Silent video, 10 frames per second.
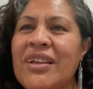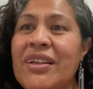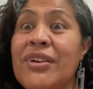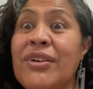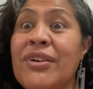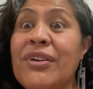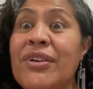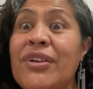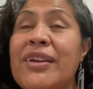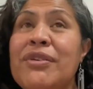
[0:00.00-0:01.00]
You know,
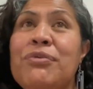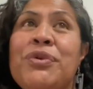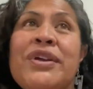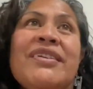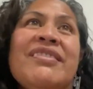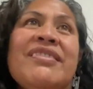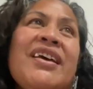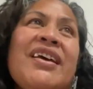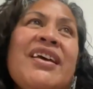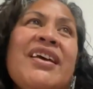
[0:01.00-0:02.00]
like, where does that
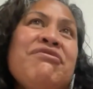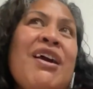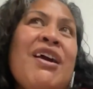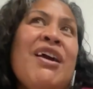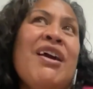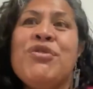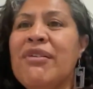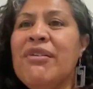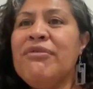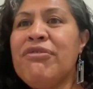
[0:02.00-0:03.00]

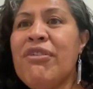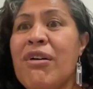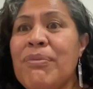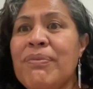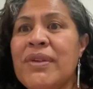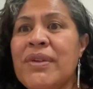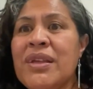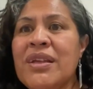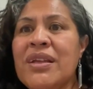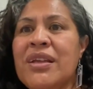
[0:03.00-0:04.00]
framework come
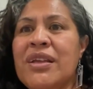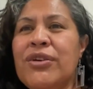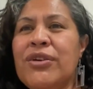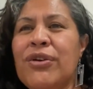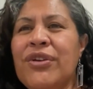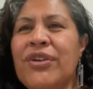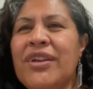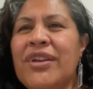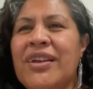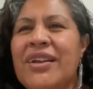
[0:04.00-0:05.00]
from? You
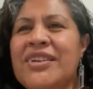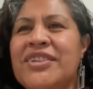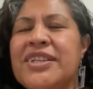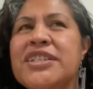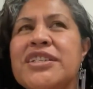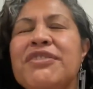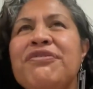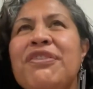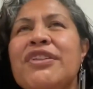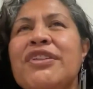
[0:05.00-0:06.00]
know, just
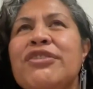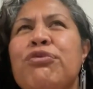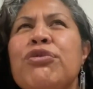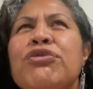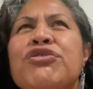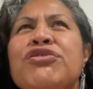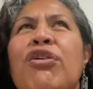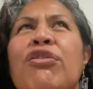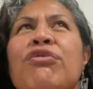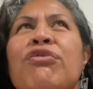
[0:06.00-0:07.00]
to find the
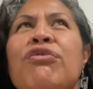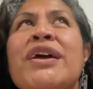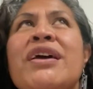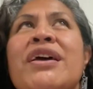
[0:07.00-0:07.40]
roots of